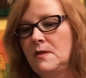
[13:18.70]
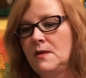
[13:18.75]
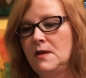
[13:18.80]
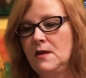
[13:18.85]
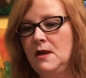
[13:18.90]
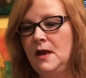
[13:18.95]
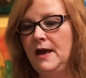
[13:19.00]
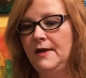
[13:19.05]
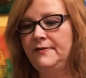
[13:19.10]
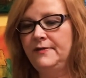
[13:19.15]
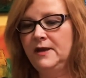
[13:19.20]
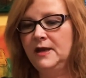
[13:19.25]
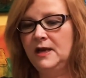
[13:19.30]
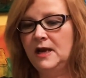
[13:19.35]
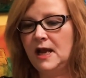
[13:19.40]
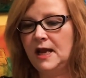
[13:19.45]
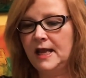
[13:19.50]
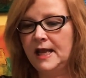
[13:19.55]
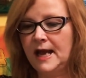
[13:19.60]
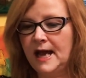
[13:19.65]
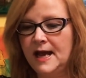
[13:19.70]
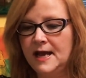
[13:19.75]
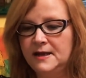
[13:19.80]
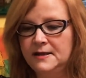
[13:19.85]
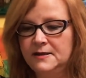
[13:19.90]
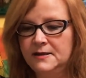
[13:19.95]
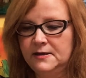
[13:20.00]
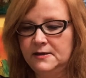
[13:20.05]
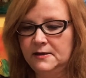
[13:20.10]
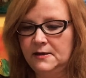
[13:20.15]
And then I
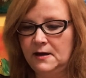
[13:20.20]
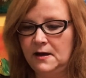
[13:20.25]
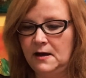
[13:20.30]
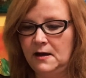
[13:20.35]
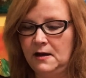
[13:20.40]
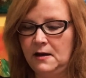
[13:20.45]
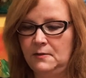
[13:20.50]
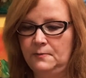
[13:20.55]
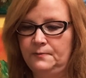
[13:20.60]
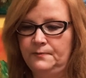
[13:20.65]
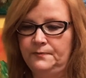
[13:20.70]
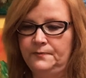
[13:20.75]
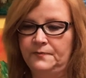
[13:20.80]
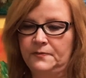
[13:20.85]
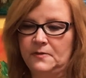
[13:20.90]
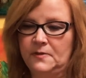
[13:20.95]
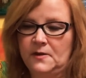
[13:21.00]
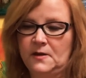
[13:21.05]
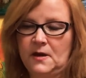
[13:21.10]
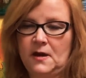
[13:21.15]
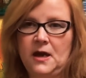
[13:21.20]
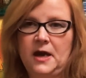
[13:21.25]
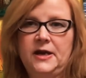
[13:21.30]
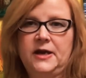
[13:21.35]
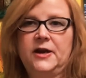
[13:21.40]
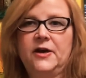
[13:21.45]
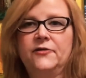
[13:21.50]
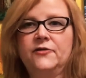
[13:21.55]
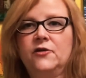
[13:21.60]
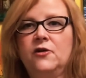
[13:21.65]
got
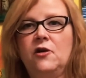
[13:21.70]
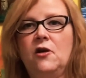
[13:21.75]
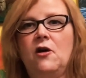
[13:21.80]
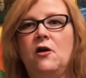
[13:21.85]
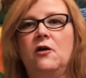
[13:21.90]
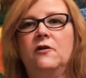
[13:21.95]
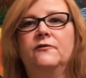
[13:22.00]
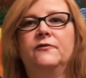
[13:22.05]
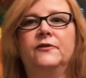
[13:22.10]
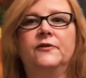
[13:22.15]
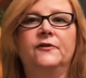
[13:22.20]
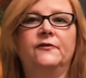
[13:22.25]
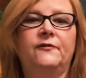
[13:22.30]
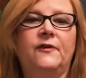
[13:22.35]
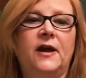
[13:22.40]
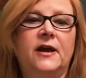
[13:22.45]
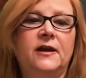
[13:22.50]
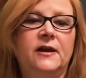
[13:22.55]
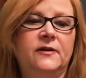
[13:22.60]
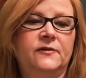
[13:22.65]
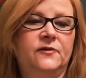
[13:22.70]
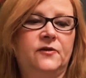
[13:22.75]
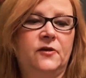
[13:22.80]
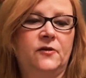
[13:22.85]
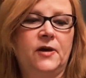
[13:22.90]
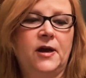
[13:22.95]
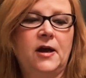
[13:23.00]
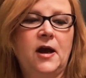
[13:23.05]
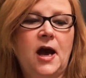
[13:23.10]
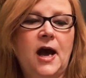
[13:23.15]
another card for the finance
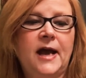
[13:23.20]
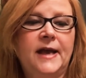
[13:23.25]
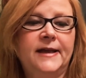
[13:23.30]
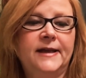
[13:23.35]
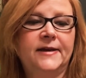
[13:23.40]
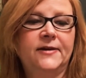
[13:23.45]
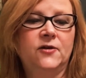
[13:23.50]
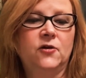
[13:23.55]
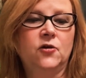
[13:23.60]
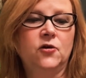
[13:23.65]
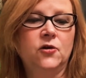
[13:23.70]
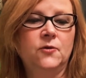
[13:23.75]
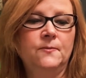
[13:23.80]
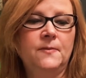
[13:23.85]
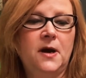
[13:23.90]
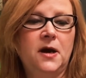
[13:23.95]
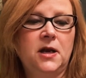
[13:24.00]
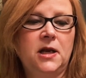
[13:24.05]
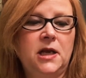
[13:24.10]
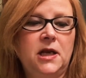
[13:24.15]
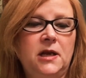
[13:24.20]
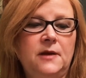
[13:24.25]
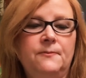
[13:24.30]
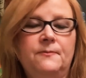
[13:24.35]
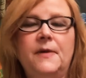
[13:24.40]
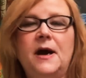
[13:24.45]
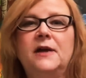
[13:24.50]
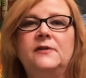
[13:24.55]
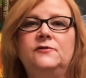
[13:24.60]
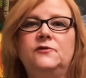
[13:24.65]
area. I can earn money
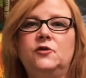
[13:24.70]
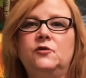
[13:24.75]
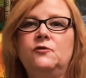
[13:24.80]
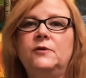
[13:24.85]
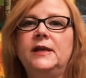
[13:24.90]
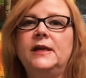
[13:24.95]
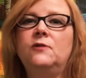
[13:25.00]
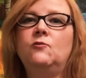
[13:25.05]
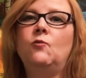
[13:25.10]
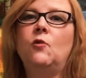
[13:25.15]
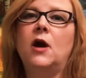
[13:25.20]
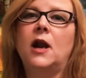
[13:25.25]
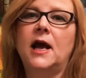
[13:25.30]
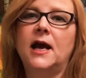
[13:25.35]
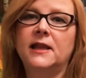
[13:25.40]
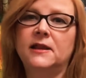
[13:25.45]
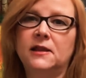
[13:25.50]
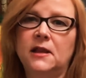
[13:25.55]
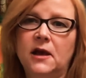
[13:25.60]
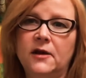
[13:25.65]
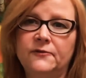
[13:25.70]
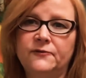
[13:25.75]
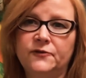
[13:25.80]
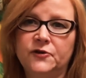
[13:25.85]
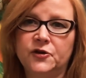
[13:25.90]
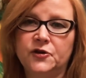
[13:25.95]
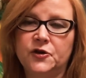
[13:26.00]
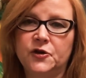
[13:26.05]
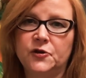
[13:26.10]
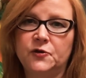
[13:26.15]
by doing what I love
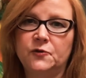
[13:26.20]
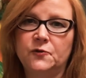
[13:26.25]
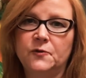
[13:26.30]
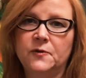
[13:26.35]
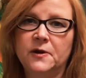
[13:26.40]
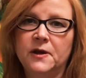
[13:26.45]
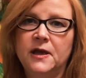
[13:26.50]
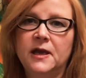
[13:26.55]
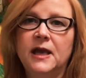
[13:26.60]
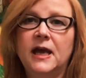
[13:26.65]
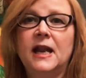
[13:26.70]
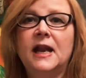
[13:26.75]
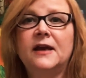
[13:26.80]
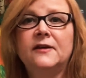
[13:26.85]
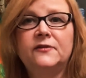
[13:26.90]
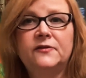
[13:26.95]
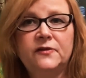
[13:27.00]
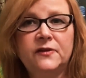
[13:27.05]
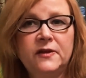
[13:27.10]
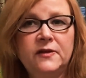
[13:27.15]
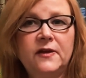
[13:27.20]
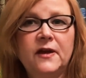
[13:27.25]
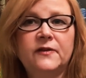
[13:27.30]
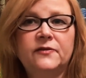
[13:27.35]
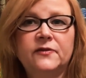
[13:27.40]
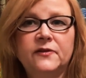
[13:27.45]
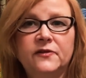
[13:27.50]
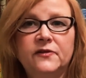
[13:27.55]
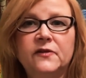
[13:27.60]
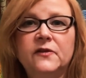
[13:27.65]
to do. And I see
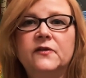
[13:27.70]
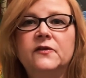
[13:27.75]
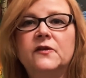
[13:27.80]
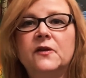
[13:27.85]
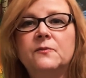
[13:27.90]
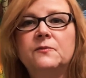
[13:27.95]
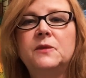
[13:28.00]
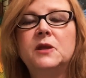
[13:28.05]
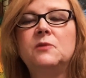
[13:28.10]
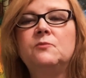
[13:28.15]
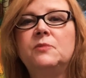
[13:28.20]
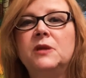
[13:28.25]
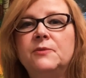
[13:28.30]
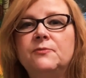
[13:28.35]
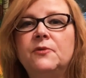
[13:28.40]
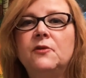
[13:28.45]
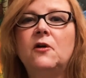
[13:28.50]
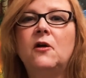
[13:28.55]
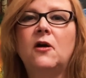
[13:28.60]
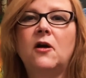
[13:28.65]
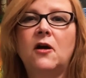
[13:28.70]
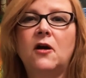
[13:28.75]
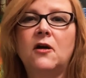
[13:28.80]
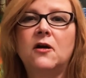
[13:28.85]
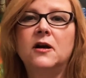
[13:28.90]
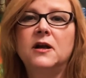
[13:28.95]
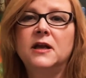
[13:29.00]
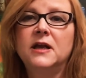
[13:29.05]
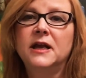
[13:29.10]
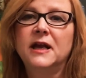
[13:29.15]
that this is something people
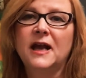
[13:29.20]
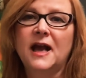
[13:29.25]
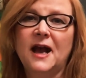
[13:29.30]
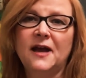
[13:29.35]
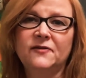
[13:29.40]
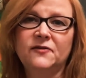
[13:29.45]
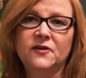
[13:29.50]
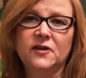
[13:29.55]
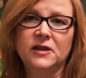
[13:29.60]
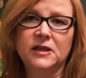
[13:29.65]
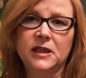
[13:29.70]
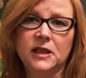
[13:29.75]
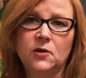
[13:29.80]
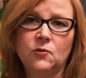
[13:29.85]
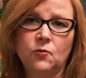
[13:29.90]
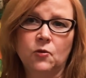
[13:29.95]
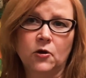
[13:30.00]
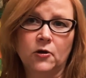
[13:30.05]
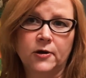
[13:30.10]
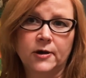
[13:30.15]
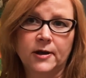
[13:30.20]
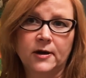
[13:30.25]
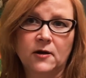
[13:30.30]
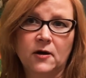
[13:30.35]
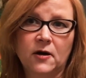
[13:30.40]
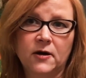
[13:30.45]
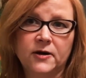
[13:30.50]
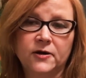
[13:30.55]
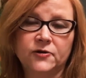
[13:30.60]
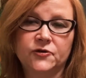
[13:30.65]
are constantly working
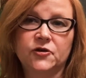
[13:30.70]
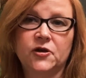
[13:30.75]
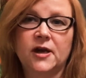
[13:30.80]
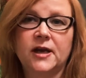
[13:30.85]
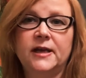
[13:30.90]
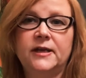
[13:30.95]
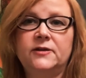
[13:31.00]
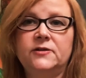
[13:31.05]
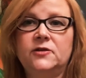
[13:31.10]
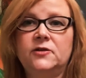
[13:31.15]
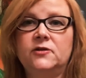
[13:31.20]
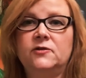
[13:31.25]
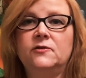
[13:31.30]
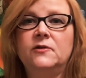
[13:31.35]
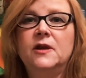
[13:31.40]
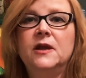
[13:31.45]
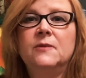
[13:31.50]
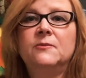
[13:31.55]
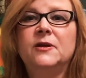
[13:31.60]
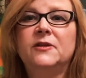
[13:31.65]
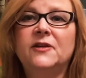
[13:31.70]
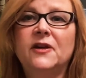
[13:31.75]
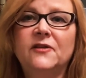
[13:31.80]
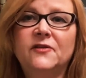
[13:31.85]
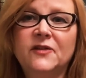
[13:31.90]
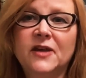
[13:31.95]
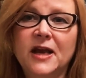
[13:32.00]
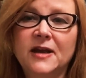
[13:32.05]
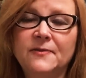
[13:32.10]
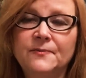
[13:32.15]
on or trying to. But they
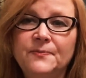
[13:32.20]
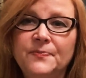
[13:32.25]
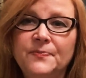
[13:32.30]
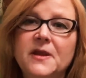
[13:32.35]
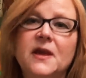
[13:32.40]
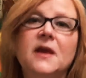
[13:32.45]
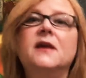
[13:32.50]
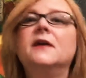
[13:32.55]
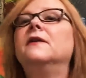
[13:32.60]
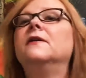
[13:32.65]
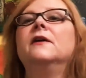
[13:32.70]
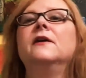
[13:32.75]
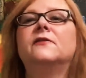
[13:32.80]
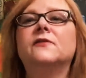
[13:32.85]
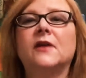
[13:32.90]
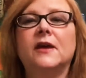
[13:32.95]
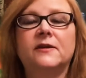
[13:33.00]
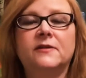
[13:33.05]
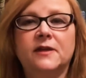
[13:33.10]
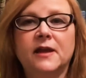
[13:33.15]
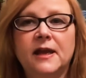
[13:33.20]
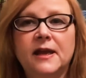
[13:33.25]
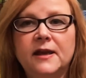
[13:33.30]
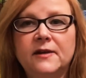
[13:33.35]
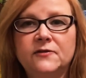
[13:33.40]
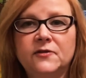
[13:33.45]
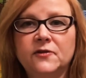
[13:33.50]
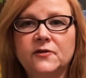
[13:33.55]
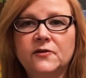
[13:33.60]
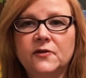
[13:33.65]
said, it's like the
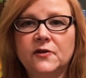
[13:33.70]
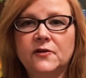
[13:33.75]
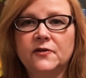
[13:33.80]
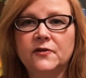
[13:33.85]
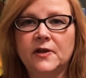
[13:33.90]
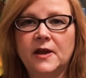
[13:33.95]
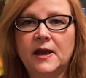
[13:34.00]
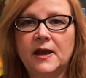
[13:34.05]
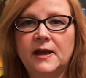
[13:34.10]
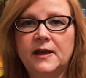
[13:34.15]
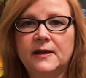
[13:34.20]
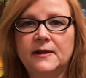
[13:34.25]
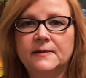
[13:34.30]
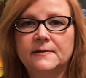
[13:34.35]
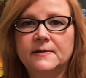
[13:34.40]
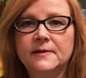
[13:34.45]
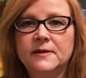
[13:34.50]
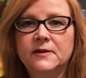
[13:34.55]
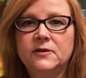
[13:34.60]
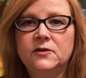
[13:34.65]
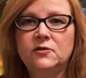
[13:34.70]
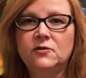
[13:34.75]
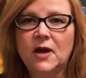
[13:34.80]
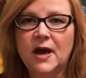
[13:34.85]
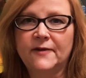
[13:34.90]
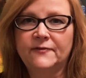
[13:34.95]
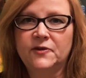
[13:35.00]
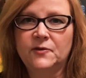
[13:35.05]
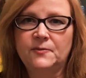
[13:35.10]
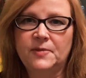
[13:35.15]
angels are saying, you
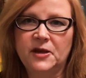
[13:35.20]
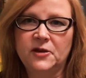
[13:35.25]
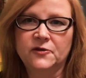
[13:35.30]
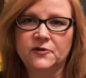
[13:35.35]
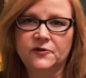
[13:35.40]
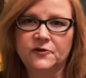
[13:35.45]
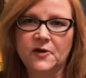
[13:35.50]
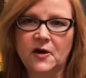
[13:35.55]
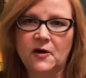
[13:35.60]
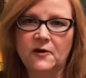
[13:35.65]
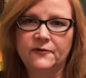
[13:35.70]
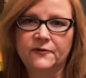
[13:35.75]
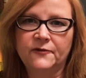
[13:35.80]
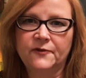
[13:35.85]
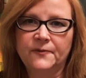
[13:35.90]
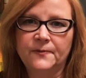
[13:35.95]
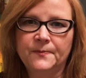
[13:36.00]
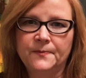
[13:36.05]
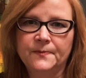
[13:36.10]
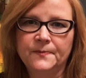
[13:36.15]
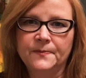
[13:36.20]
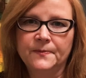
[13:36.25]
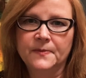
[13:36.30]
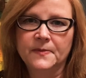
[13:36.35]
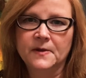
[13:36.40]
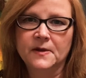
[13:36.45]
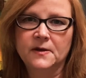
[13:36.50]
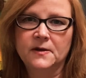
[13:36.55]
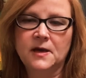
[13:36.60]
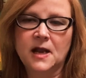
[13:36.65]
have to be yourself.
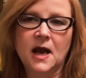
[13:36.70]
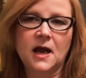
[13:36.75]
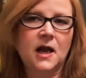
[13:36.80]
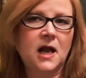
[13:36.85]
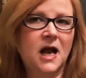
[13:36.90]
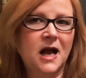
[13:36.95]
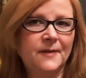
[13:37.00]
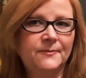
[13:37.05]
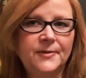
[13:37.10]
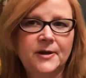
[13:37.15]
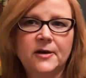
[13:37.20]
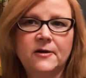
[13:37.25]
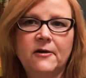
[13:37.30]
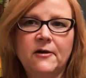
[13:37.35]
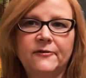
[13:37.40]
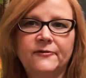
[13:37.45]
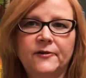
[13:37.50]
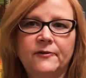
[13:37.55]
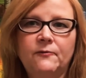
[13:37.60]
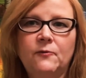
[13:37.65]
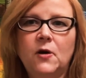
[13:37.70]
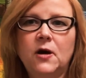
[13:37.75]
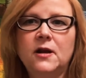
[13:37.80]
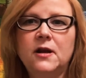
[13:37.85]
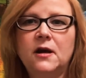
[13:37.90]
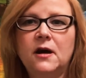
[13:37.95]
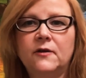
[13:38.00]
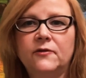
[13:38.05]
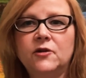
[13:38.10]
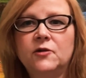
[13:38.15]
Not copying off of what
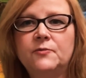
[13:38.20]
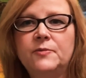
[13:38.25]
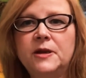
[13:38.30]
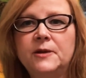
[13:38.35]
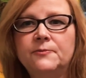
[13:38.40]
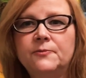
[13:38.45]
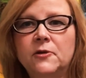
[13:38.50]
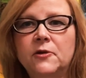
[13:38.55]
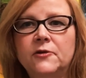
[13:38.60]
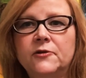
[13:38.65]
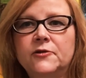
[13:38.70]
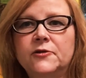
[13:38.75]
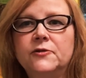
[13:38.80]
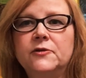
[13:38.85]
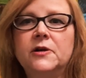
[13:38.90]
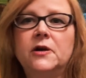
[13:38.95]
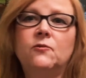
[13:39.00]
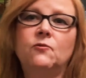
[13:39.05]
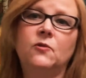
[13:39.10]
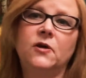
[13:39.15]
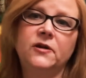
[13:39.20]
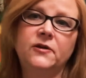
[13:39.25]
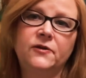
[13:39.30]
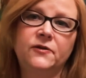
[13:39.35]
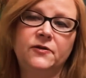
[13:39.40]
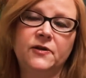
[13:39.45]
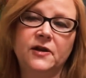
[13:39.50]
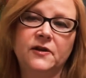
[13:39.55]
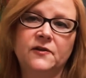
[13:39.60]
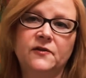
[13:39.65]
other people are doing or what you
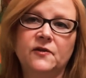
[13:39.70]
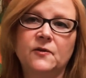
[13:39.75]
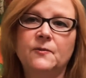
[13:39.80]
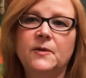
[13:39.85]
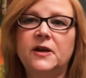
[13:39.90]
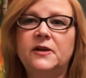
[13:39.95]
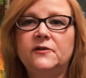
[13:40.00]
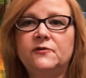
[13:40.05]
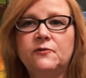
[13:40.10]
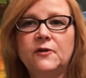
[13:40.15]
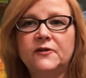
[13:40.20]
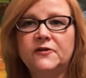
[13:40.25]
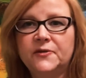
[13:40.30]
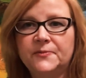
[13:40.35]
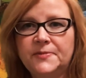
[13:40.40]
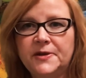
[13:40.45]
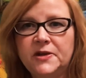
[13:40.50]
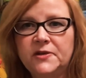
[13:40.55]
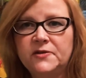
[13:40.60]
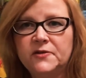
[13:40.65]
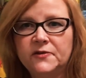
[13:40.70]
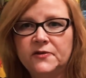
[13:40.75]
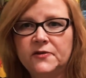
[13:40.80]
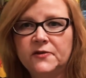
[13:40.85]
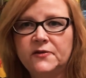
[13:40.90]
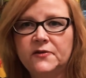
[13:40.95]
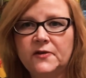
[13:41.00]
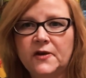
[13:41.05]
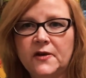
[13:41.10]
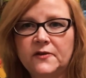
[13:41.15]
think somebody's recipe to
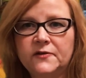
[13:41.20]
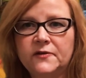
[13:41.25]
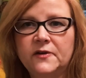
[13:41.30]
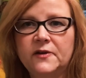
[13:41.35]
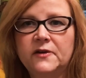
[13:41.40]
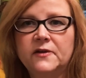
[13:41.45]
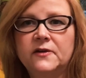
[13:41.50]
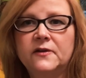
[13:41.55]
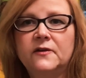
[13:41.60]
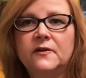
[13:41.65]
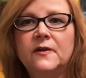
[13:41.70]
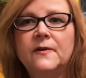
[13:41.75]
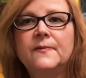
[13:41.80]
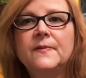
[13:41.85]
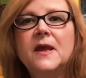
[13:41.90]
success is.